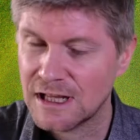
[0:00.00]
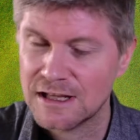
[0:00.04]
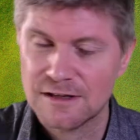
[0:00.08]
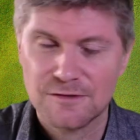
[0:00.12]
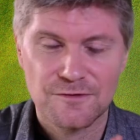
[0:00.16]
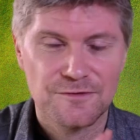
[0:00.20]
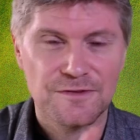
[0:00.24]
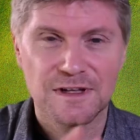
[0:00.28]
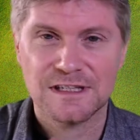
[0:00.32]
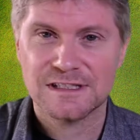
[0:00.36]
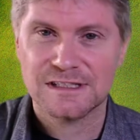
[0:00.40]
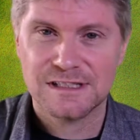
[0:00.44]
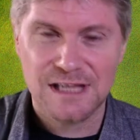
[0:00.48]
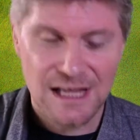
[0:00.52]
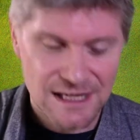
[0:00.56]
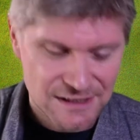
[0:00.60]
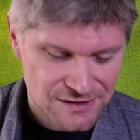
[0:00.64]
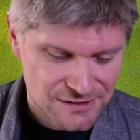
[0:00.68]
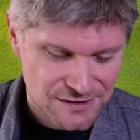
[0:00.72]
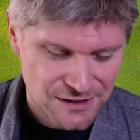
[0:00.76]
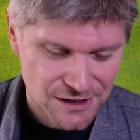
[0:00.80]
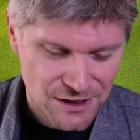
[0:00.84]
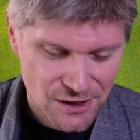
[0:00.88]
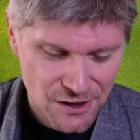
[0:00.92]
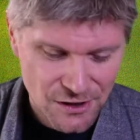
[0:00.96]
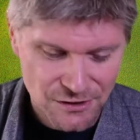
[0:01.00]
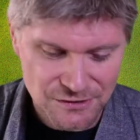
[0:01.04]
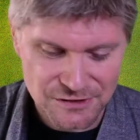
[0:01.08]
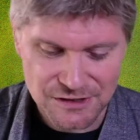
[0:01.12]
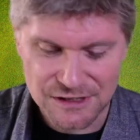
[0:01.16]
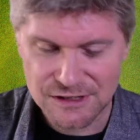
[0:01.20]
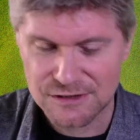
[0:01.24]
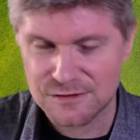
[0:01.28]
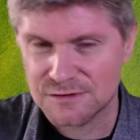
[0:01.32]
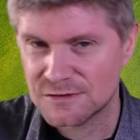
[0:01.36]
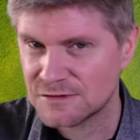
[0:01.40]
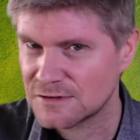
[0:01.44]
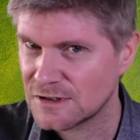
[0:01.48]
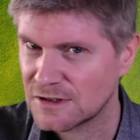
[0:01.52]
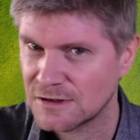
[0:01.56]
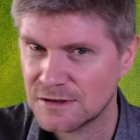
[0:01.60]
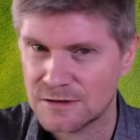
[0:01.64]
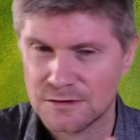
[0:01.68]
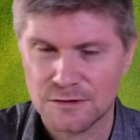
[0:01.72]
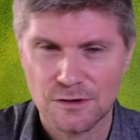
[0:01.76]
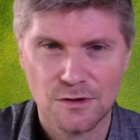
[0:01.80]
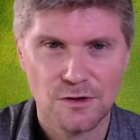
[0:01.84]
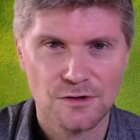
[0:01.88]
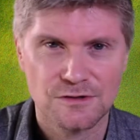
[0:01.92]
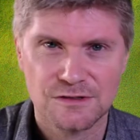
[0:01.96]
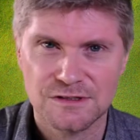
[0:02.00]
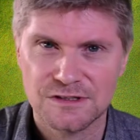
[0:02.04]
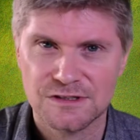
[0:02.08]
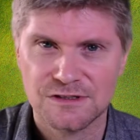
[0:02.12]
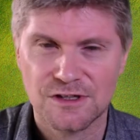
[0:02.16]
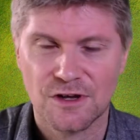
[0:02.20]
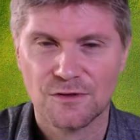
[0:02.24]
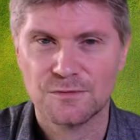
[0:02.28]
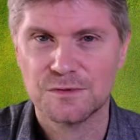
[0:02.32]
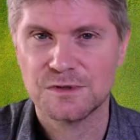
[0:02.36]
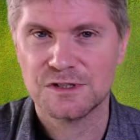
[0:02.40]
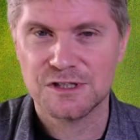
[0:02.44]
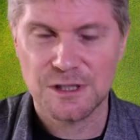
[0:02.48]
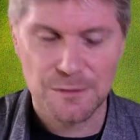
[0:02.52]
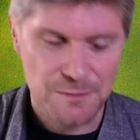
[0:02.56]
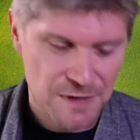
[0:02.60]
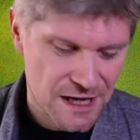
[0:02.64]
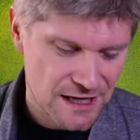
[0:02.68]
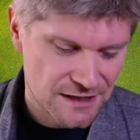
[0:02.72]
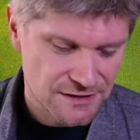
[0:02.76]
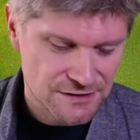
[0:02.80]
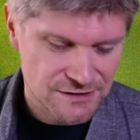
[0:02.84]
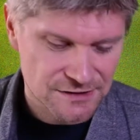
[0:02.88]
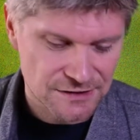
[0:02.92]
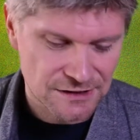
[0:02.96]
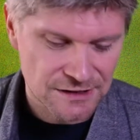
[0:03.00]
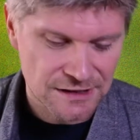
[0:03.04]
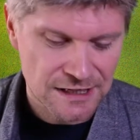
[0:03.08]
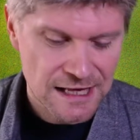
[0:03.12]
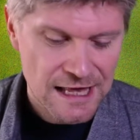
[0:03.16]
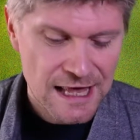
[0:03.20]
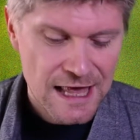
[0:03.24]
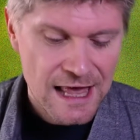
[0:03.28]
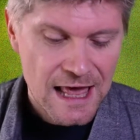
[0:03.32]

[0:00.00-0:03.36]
fantastic artist, did lots of stuff with Jim Henson.